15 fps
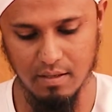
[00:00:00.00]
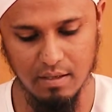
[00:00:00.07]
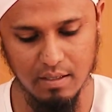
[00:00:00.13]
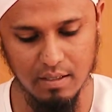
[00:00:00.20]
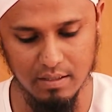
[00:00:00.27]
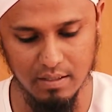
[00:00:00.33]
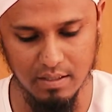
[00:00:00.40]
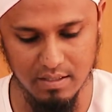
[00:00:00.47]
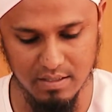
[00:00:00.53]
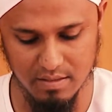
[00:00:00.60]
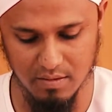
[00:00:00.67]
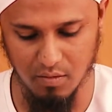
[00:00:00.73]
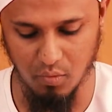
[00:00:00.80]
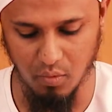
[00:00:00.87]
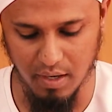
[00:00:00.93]
It is
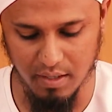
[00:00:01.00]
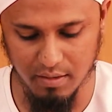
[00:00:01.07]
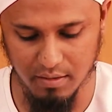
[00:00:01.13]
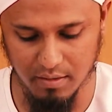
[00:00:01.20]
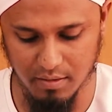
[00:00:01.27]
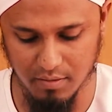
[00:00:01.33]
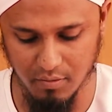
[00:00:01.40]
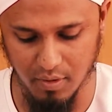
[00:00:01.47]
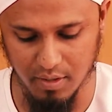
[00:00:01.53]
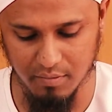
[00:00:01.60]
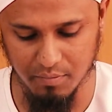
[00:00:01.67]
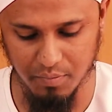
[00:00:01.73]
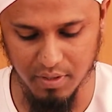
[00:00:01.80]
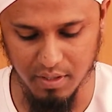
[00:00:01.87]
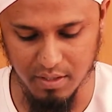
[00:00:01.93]
one
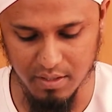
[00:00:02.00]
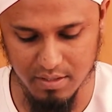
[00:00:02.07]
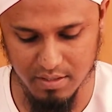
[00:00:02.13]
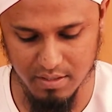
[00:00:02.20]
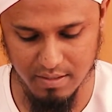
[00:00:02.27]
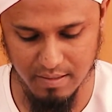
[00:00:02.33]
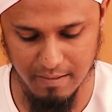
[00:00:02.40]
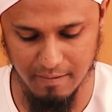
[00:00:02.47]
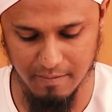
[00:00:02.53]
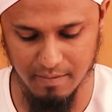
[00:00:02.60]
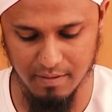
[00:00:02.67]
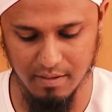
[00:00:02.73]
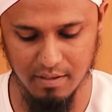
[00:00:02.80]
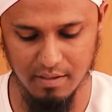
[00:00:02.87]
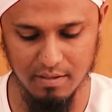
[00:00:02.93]
piece
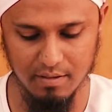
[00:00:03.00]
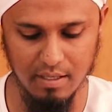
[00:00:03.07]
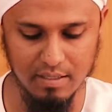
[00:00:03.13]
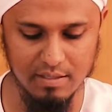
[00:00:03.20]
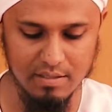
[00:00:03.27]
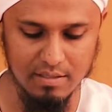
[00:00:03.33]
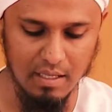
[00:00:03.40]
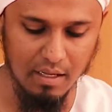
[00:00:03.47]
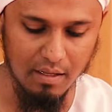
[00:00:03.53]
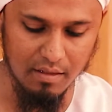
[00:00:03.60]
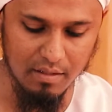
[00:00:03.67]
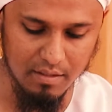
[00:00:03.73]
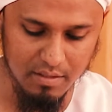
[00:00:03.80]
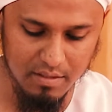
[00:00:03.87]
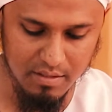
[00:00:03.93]
that's like
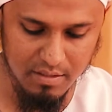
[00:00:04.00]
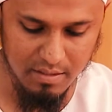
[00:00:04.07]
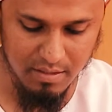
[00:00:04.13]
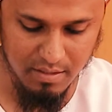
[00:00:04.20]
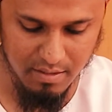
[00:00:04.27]
this,